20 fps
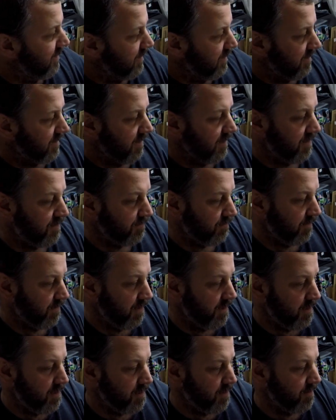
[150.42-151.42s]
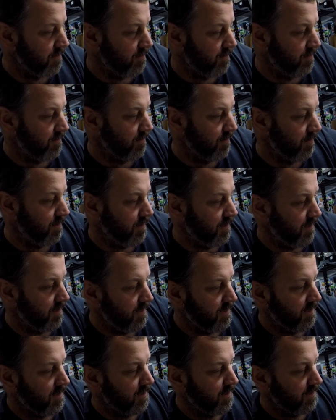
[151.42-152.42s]
this one here
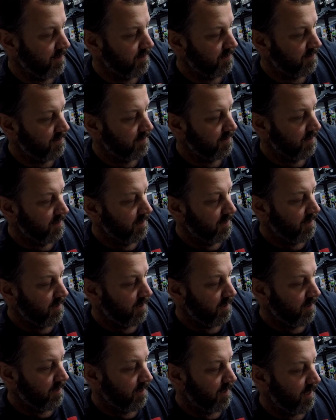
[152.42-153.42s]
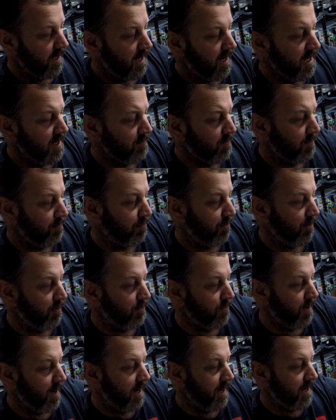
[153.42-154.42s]
is
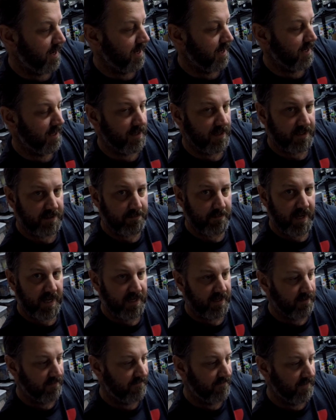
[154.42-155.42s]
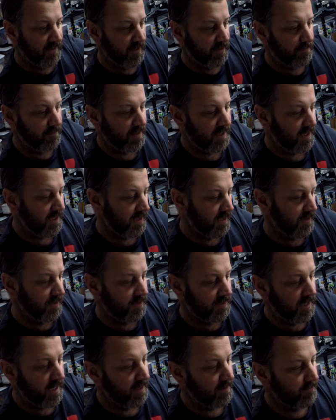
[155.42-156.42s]
AmaPro hat, and it's made in the
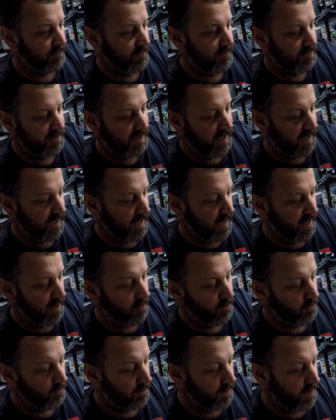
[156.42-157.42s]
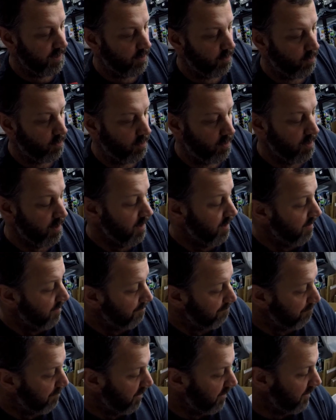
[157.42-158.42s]
Philippines. I don't know exactly how old they are,
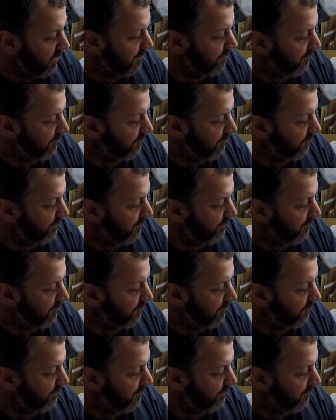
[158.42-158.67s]
but